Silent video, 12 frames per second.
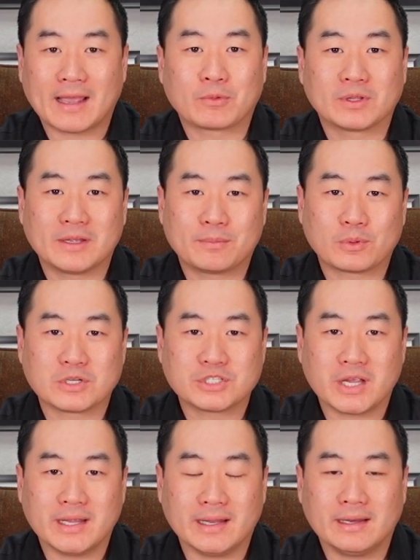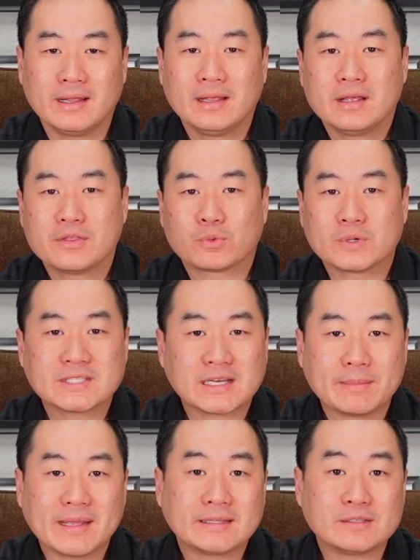I really appreciate it. The reason
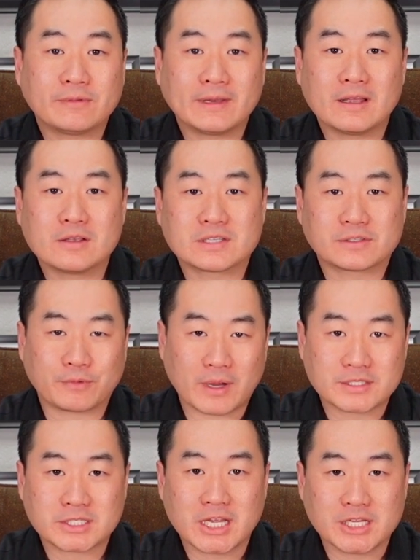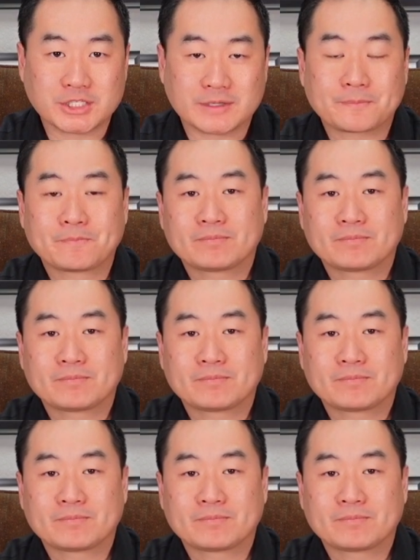I make these videos is for education.